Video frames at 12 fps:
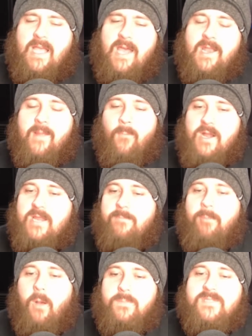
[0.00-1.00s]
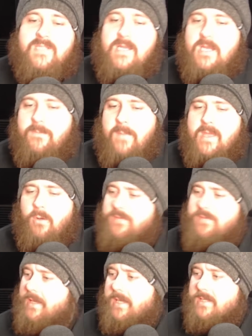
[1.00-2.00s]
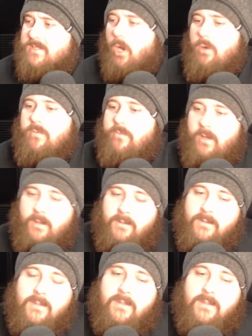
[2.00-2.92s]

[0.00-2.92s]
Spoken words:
And then when he pops DDP, he'll think it's over.